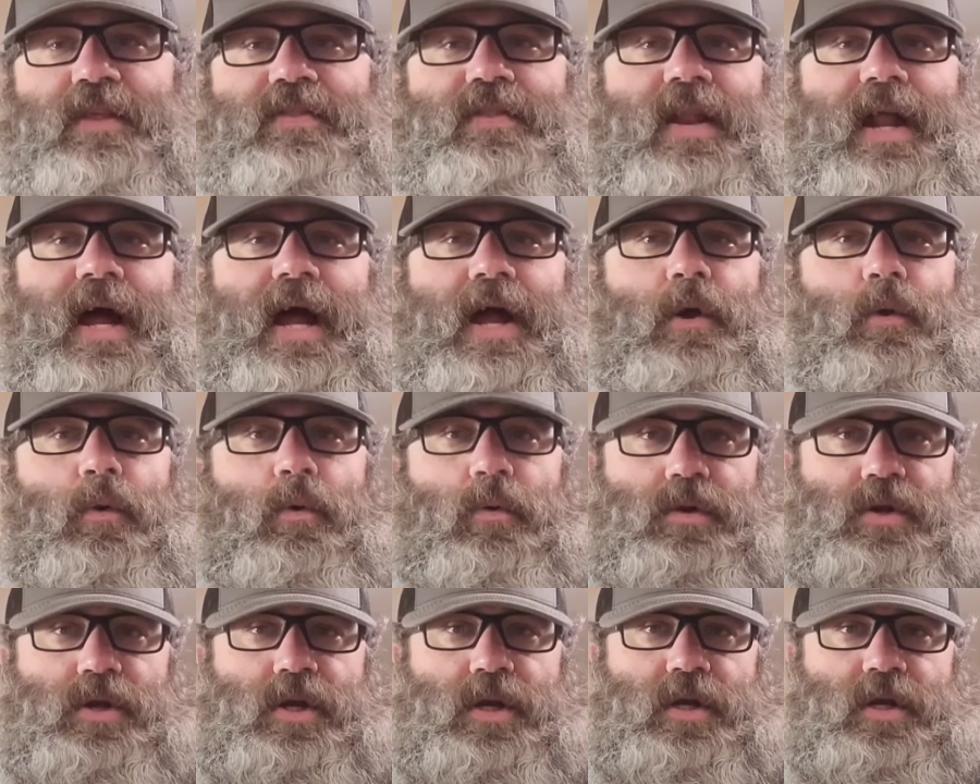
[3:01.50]
that I
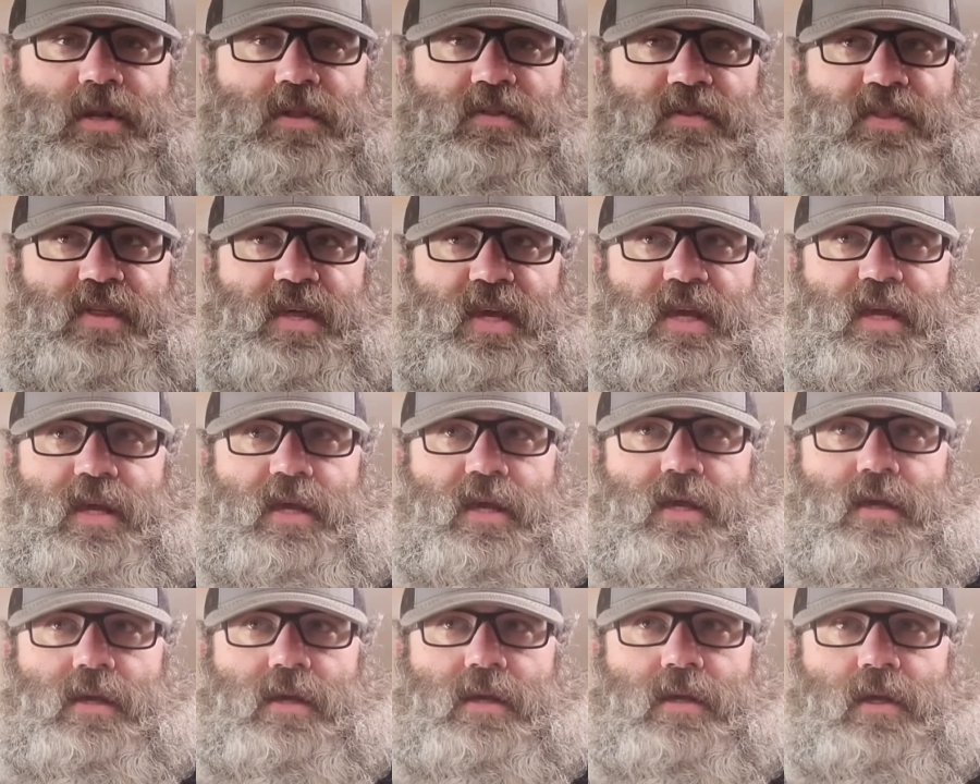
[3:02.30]
ordered
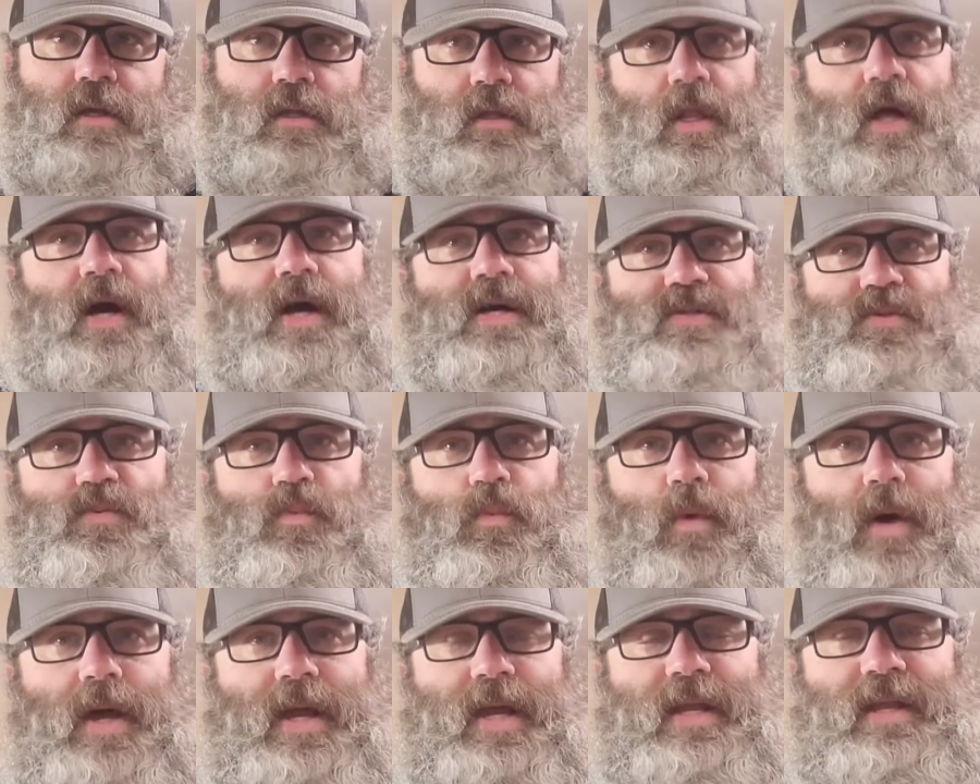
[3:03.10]
the gloss
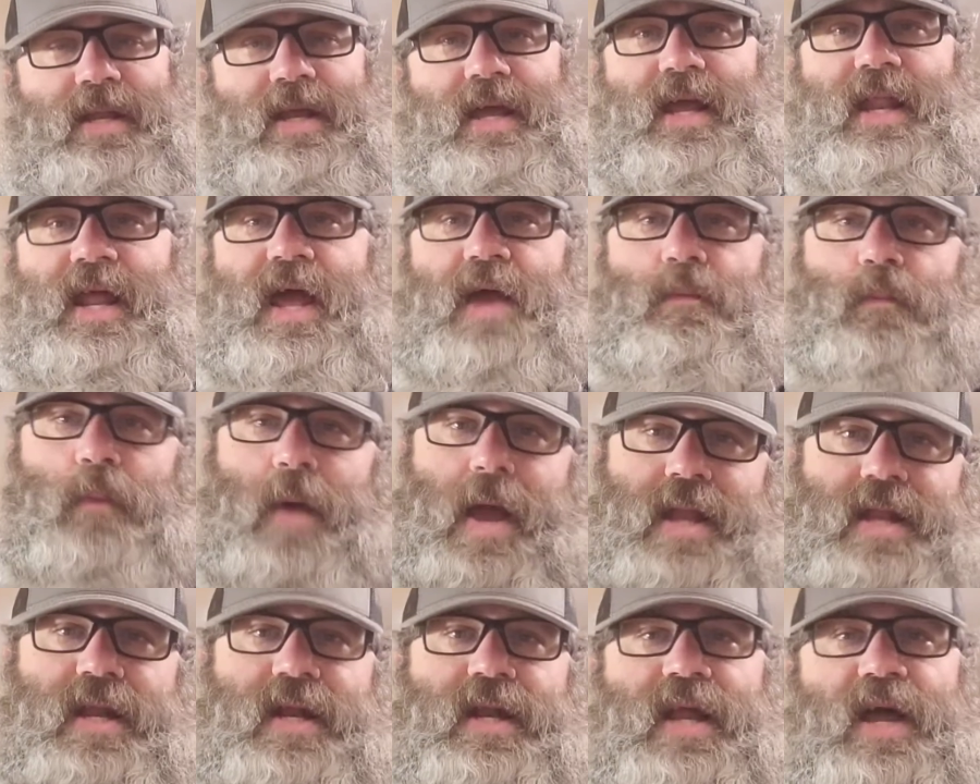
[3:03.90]
white, and I
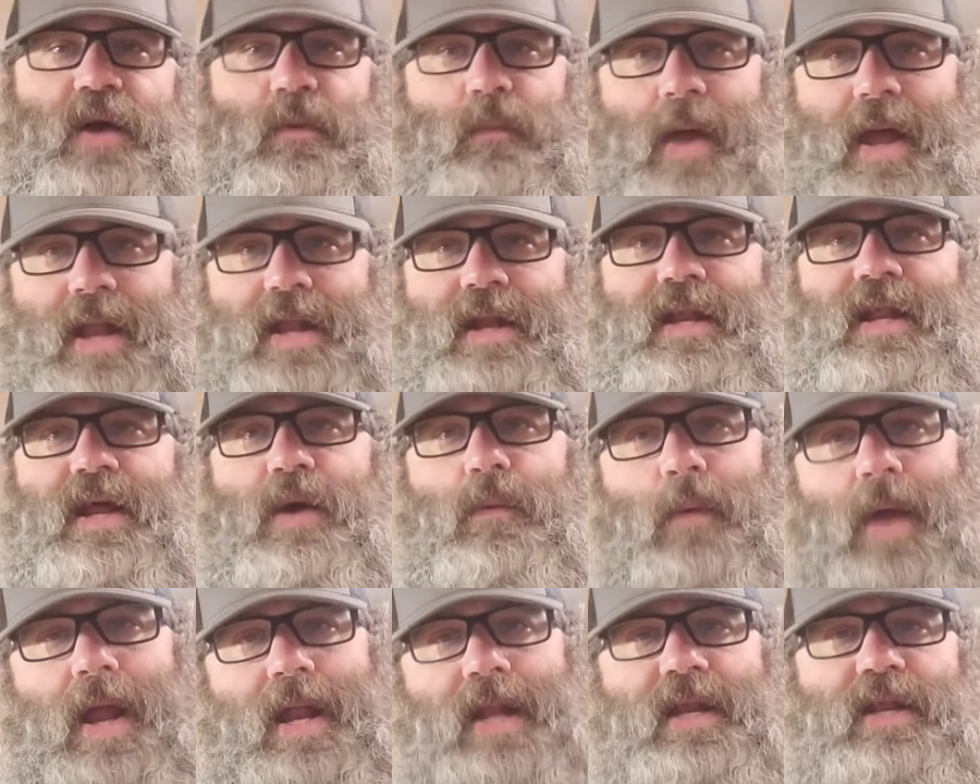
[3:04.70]
waited.
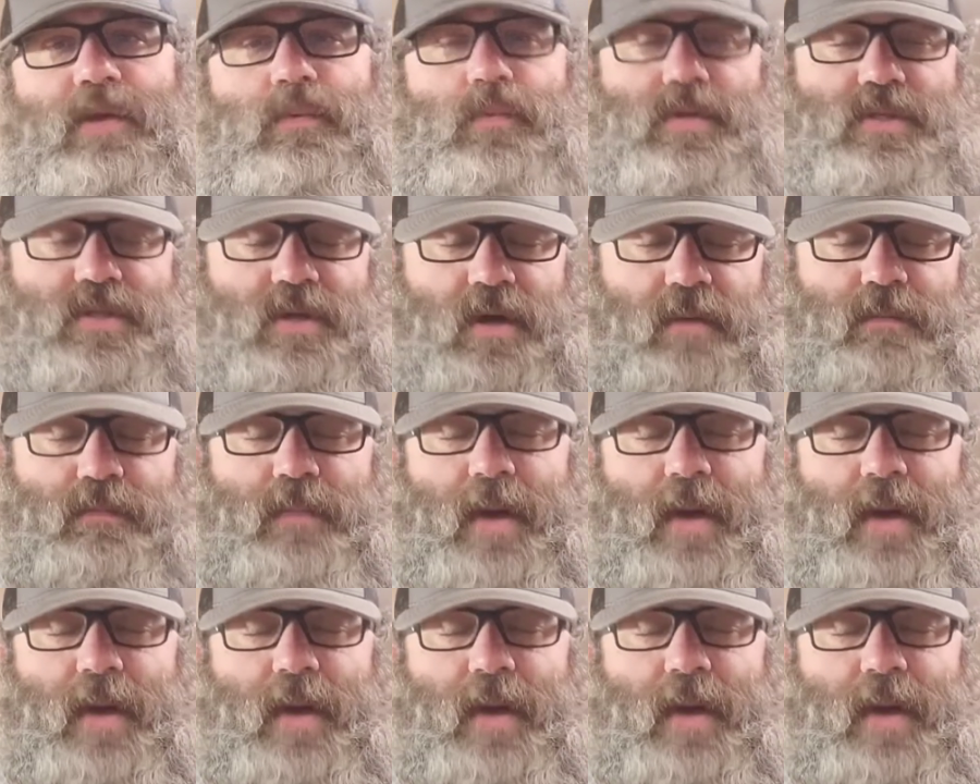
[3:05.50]
It was on